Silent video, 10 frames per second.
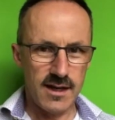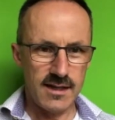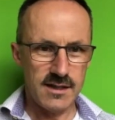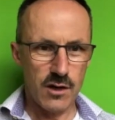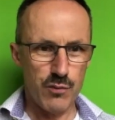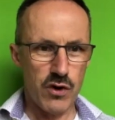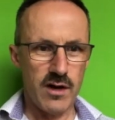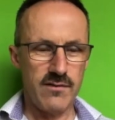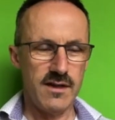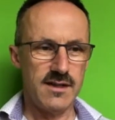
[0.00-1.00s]
I had to go
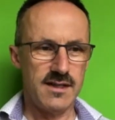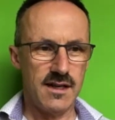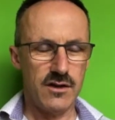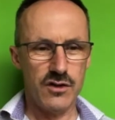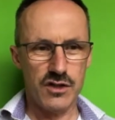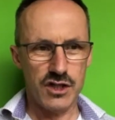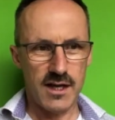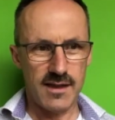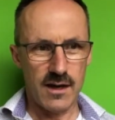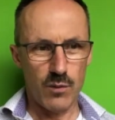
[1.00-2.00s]
private, couldn't
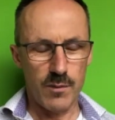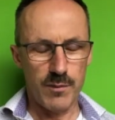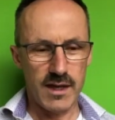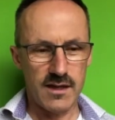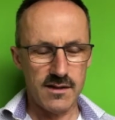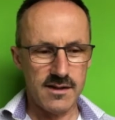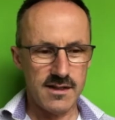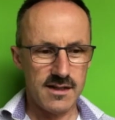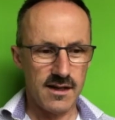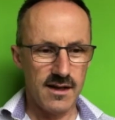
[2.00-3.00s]
share that one because